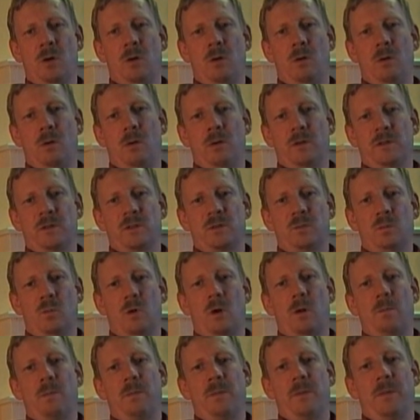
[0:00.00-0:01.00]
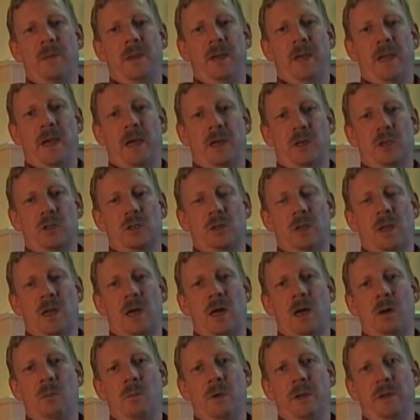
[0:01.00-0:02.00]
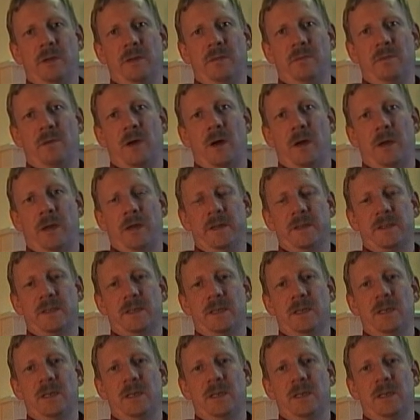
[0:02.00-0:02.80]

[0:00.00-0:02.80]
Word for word: or swap the actual hardware device